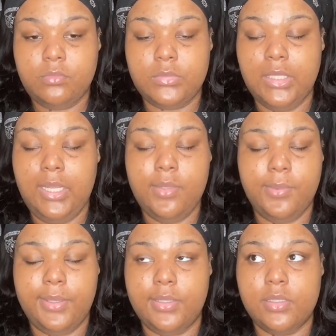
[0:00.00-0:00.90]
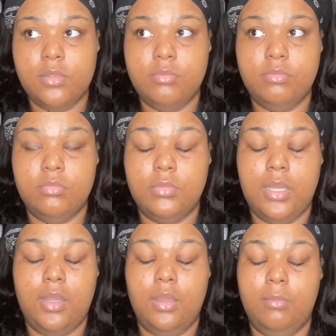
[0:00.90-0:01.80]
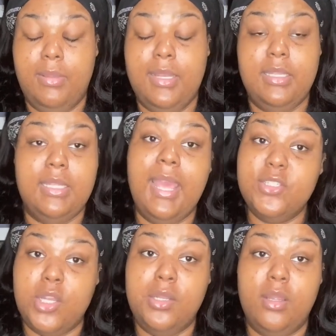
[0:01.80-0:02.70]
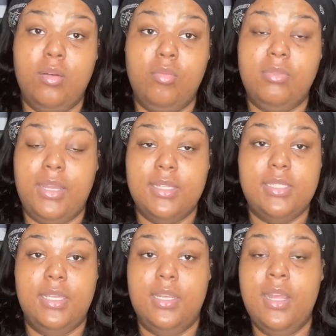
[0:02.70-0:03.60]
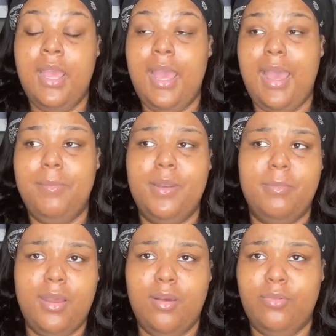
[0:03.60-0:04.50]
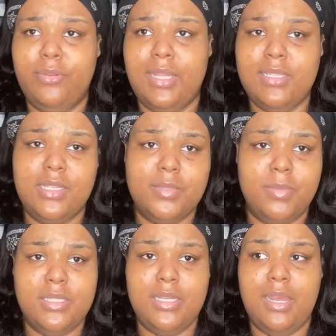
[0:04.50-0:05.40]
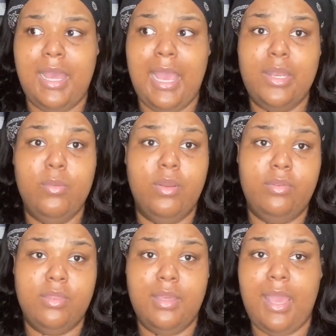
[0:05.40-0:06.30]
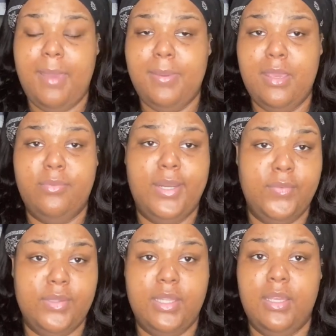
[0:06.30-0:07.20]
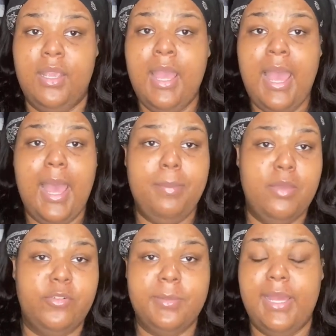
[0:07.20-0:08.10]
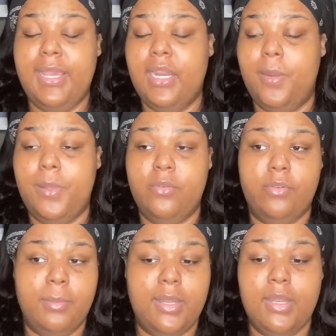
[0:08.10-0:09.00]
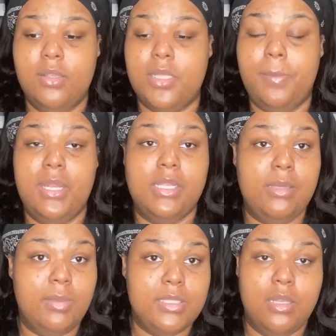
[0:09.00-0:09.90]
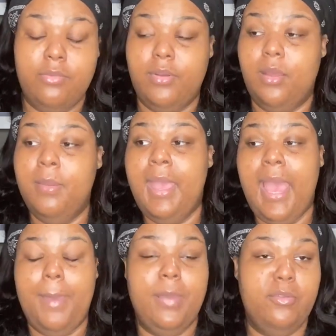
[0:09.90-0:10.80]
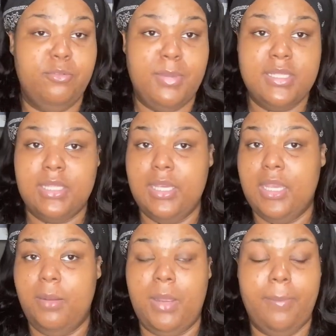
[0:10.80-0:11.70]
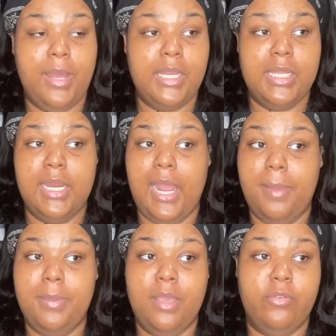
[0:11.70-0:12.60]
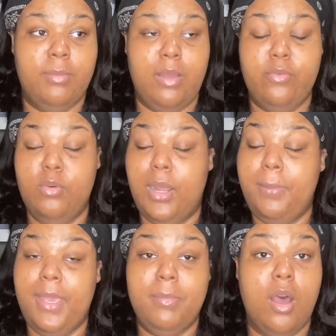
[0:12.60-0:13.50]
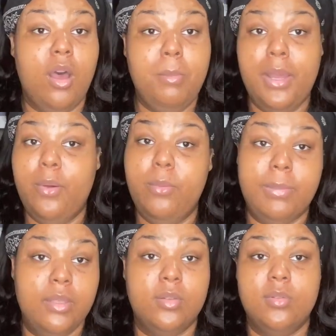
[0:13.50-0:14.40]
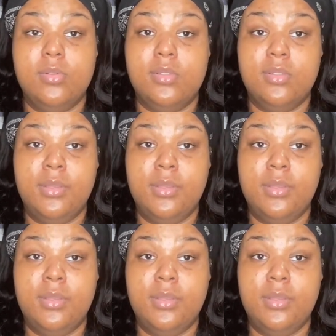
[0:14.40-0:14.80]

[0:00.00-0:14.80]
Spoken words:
anyways, And as y'all know, like I said, I've been on my own for like 6 months now. I do everything. I pay for everything. I pay for my hair. I pay for my nails. I pay to keep myself up. I pay for my skincare, my body care. I pay for my food. I pay all my own bills.